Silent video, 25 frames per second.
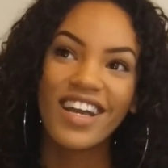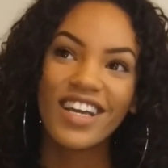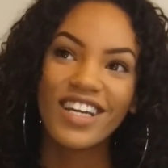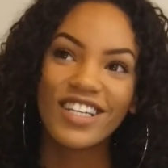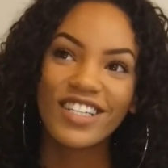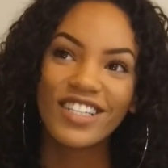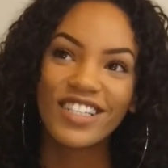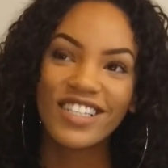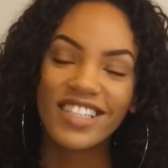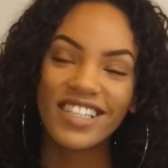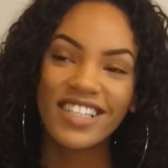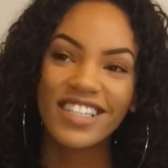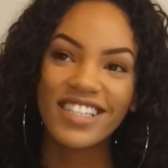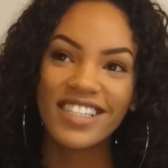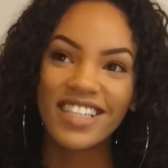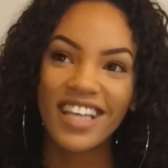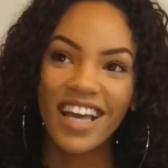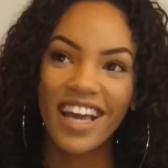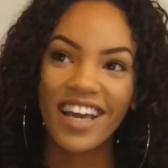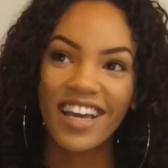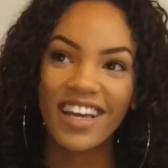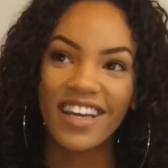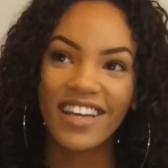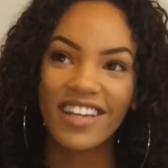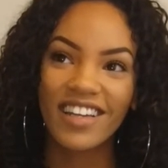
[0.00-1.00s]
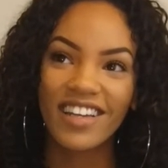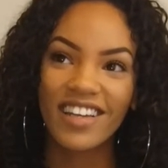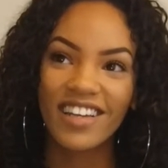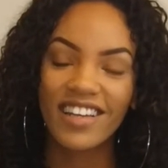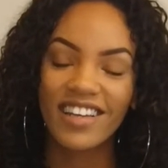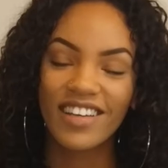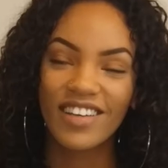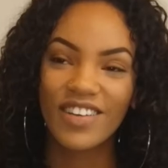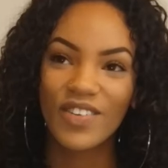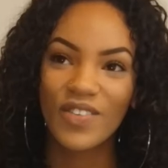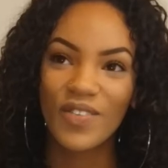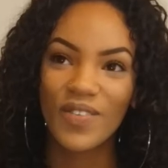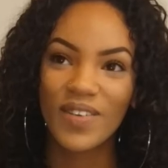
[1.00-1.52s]
she
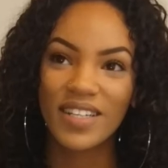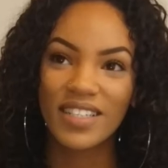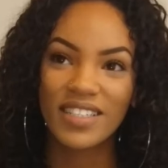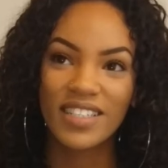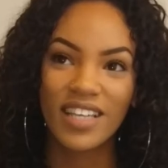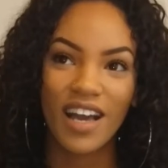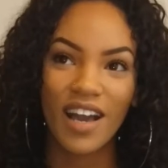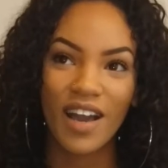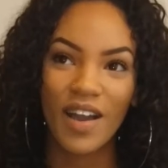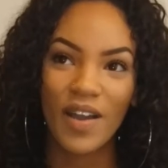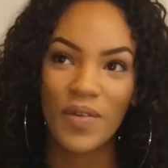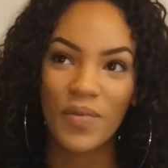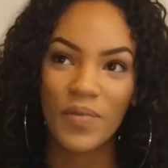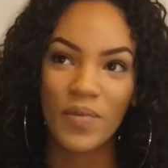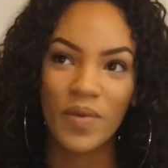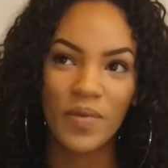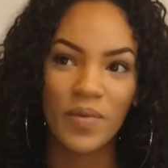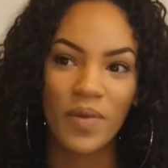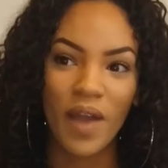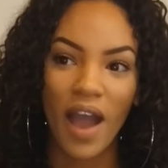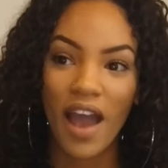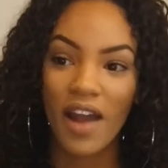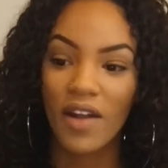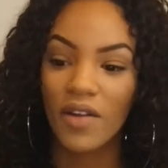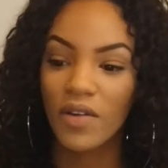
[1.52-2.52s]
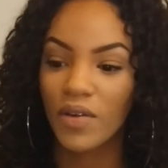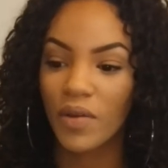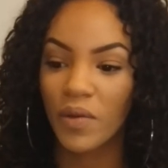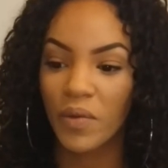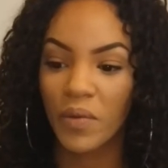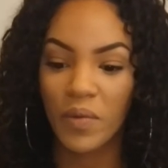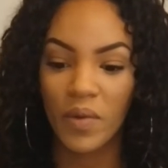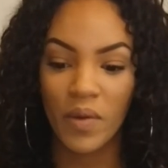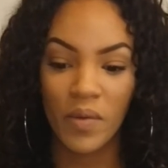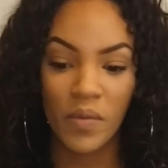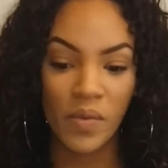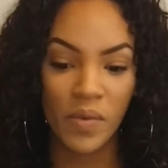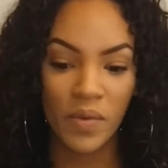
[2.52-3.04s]
said one time, I don't know
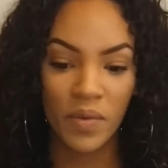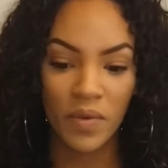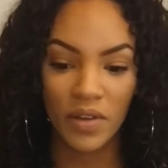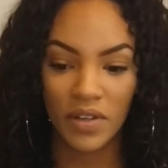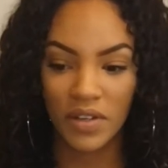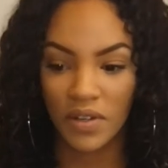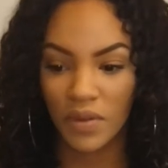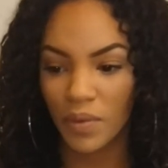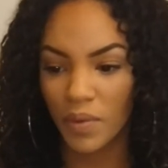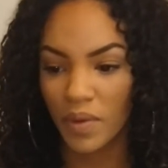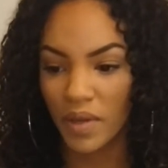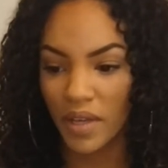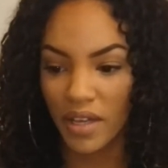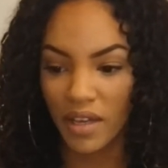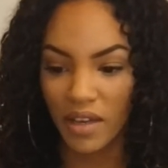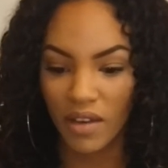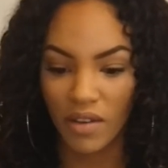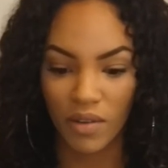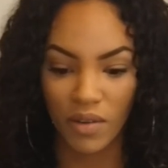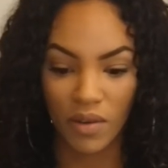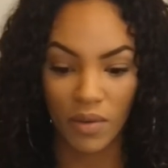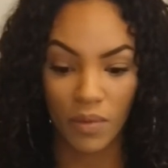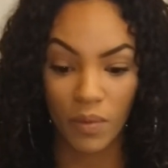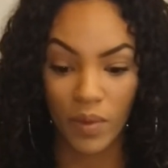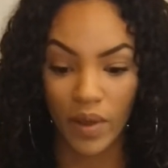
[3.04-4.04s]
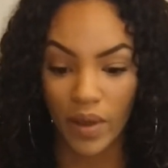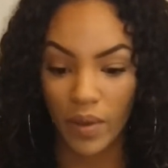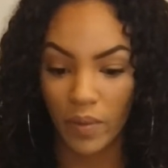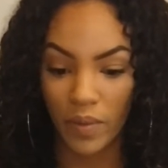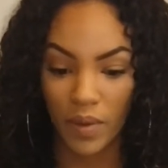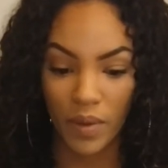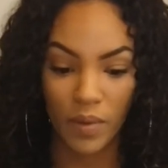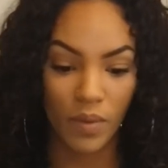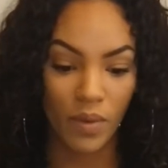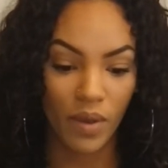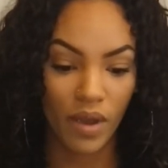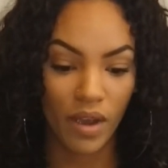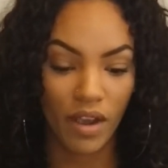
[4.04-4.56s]
what we were doing or where we
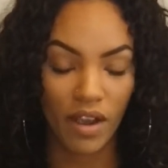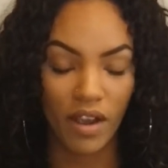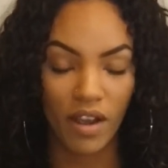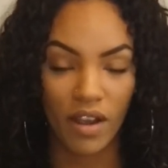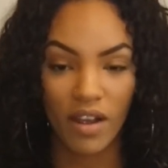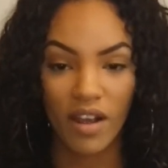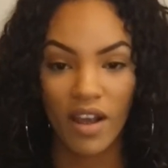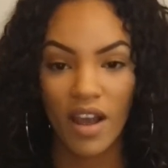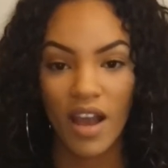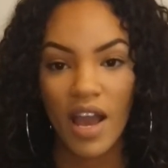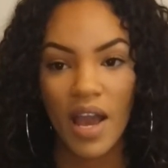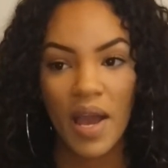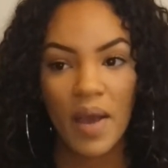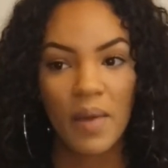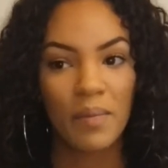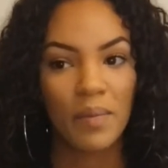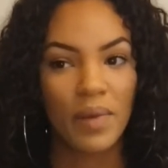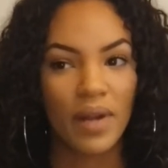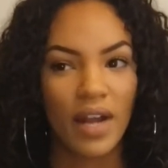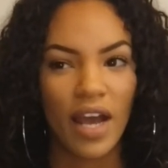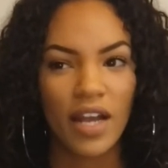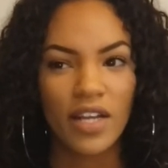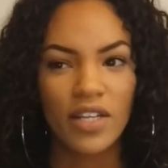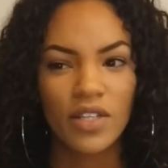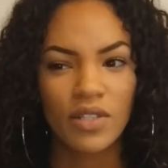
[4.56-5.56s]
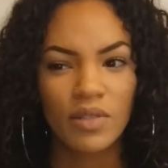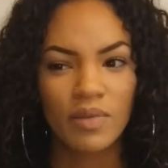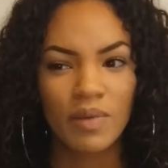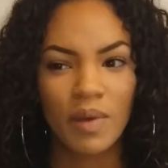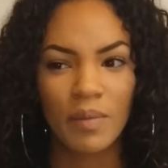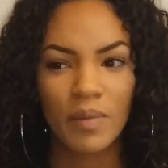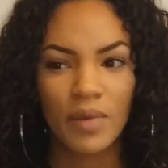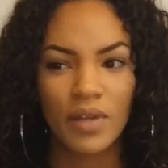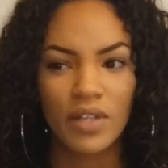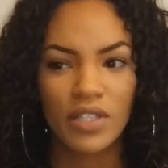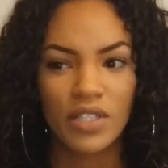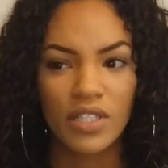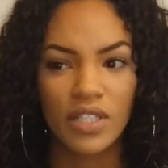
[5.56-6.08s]
were, but I just
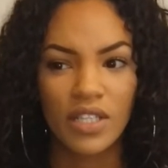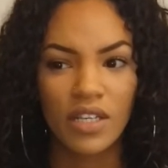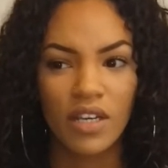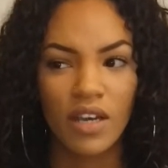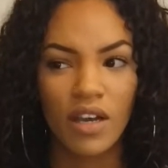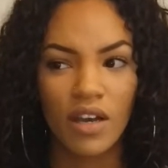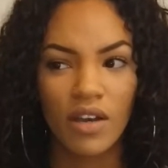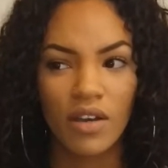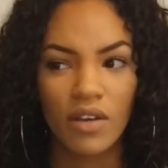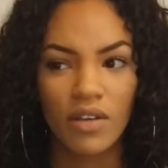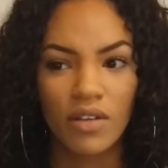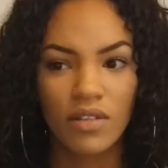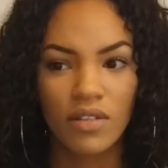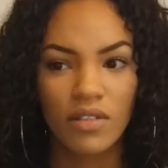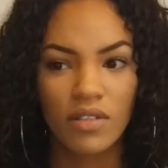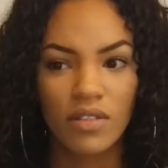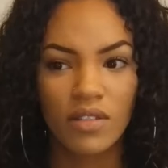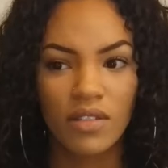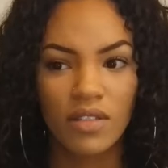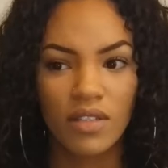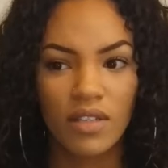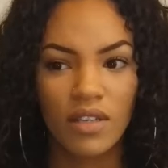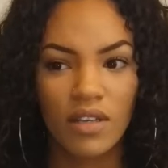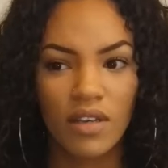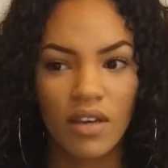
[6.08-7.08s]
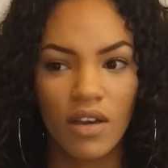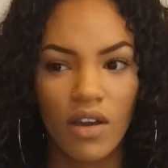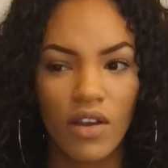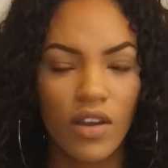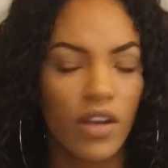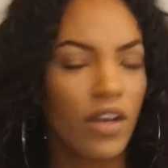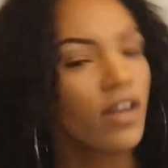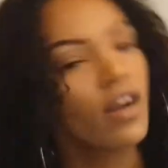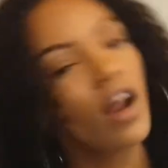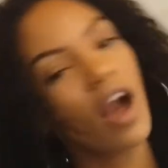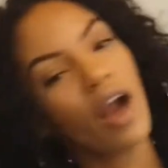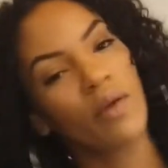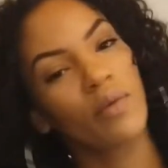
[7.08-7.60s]
remember she goes, oh,
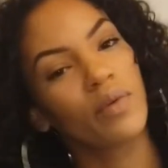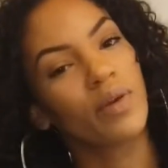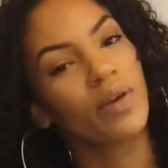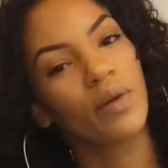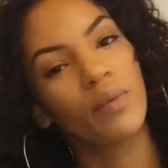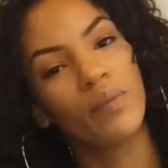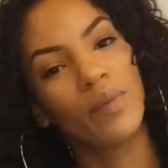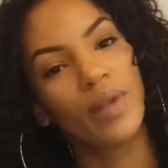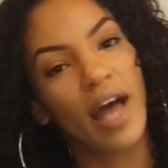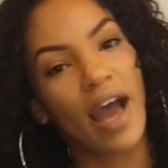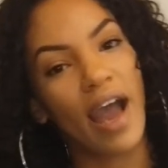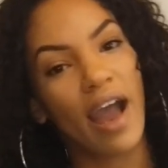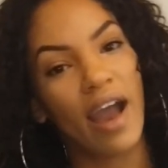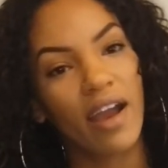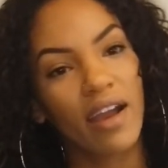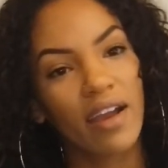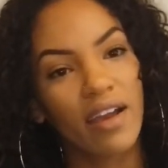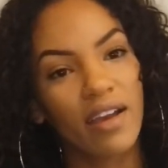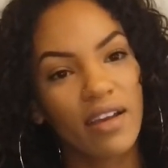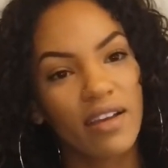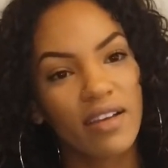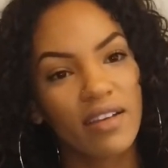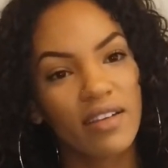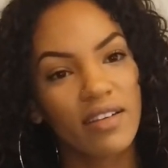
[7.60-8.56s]
you're not real black.